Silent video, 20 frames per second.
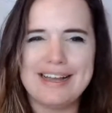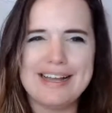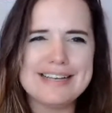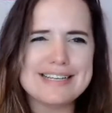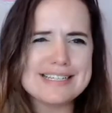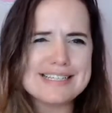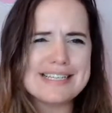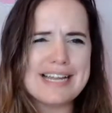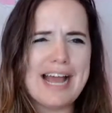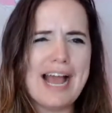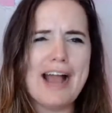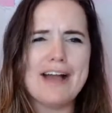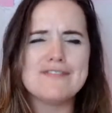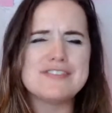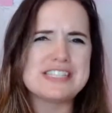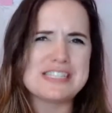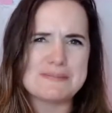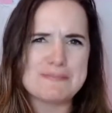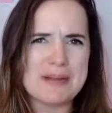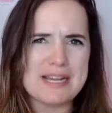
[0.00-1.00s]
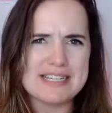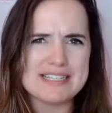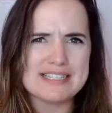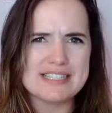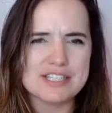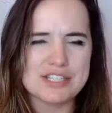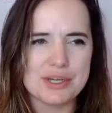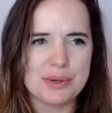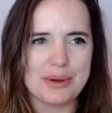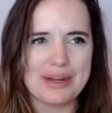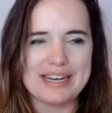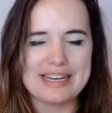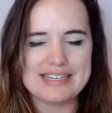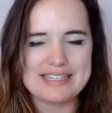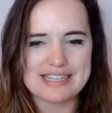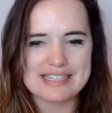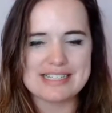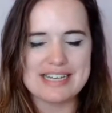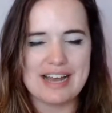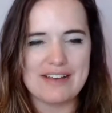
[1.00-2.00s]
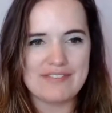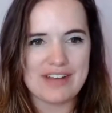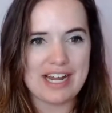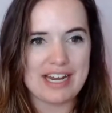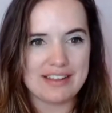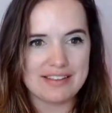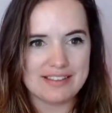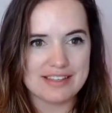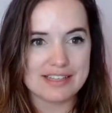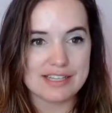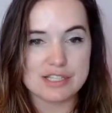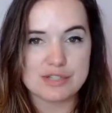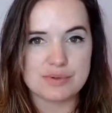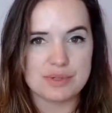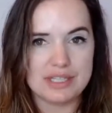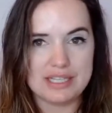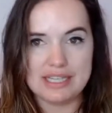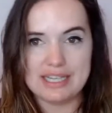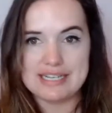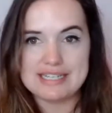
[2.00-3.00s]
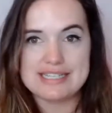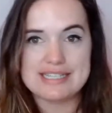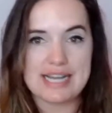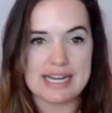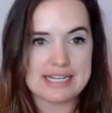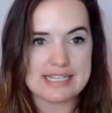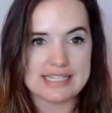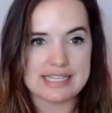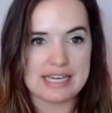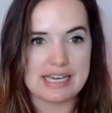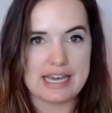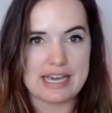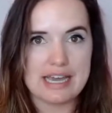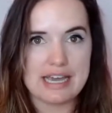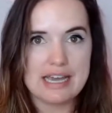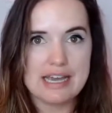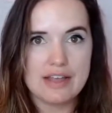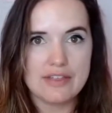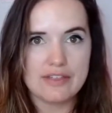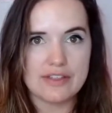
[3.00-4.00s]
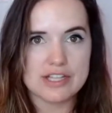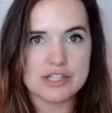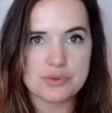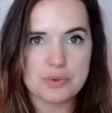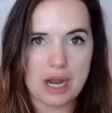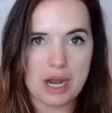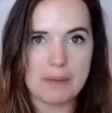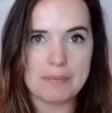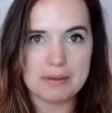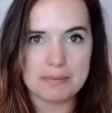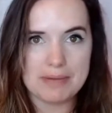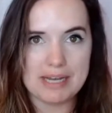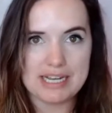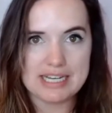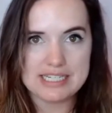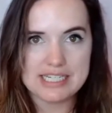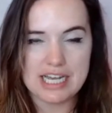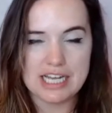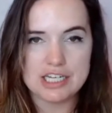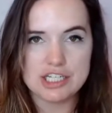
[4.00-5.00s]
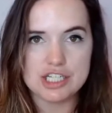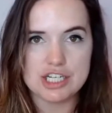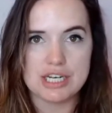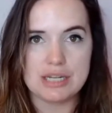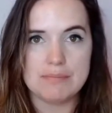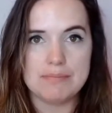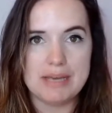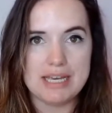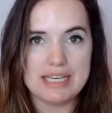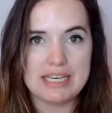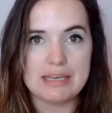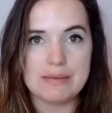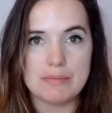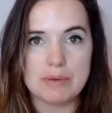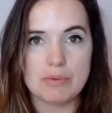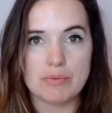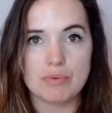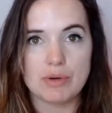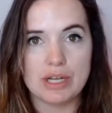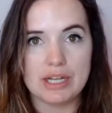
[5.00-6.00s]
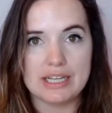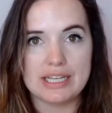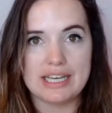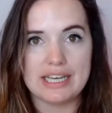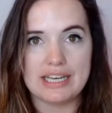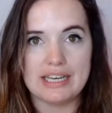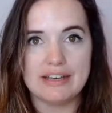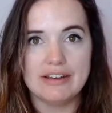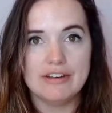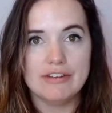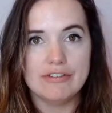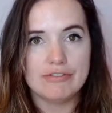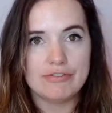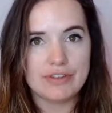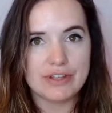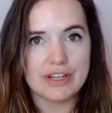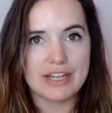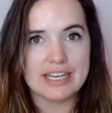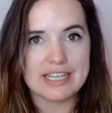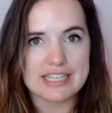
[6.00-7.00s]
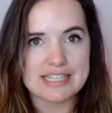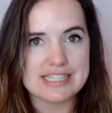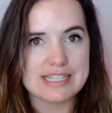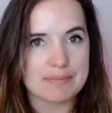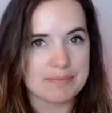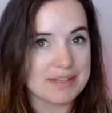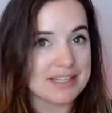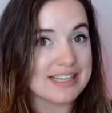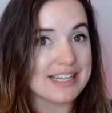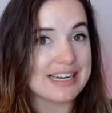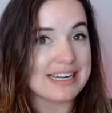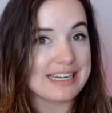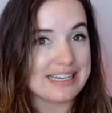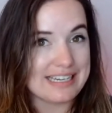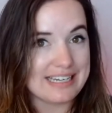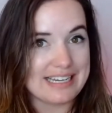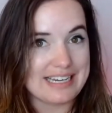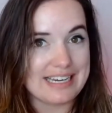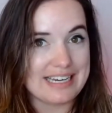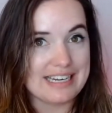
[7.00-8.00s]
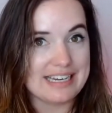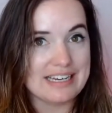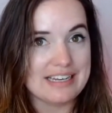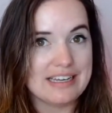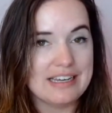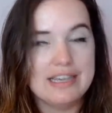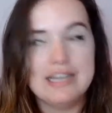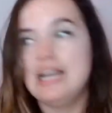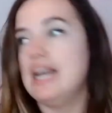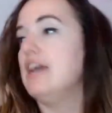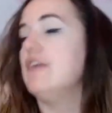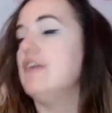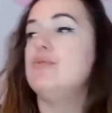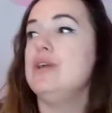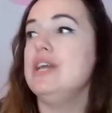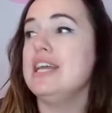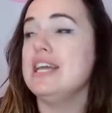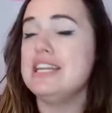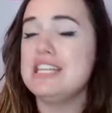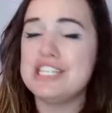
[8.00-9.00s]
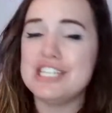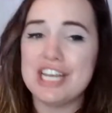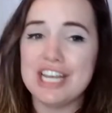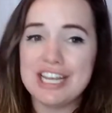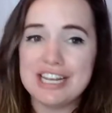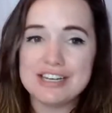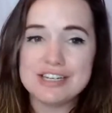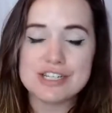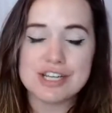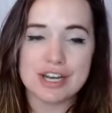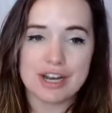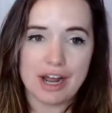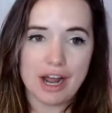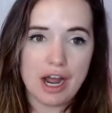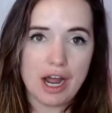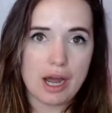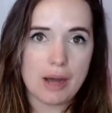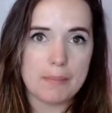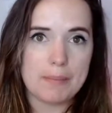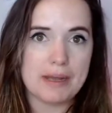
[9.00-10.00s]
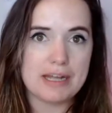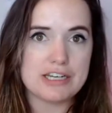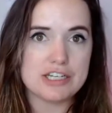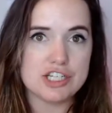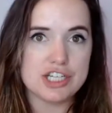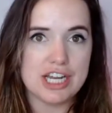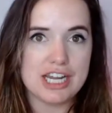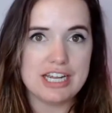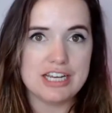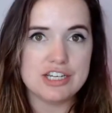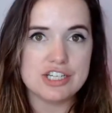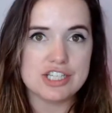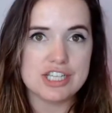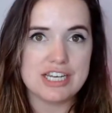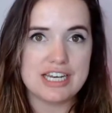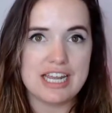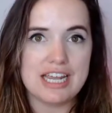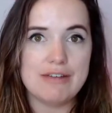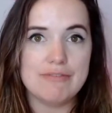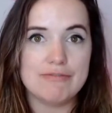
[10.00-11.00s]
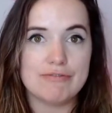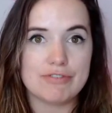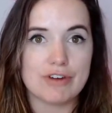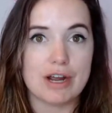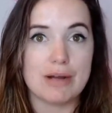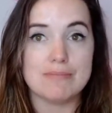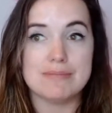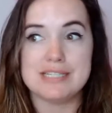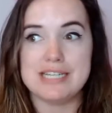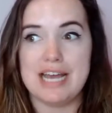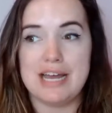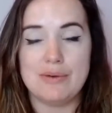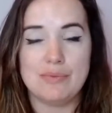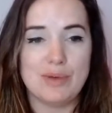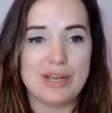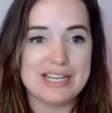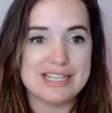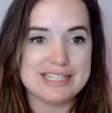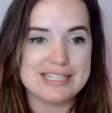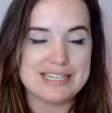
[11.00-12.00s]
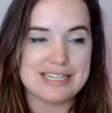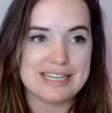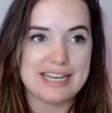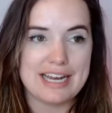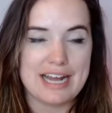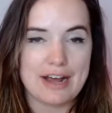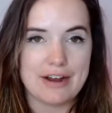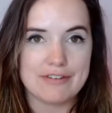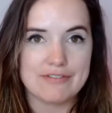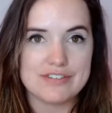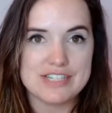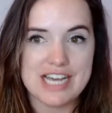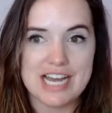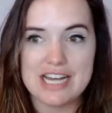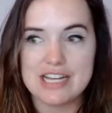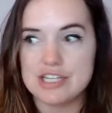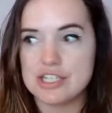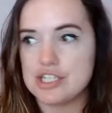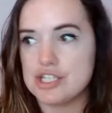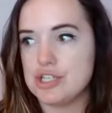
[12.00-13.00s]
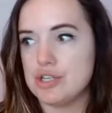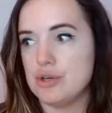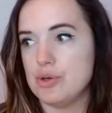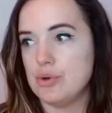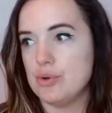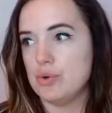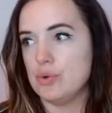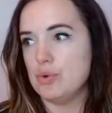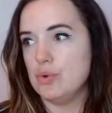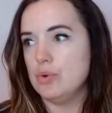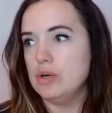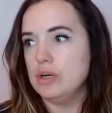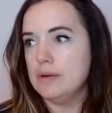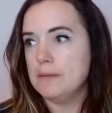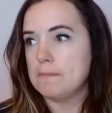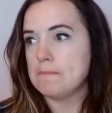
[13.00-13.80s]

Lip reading: doesn't have spice to it. It doesn't have anything that's really like sexy, that's grabbing my attention and making me really feel like it's something that I need. If we can change it up and change the name from 10 ways to get out of debt to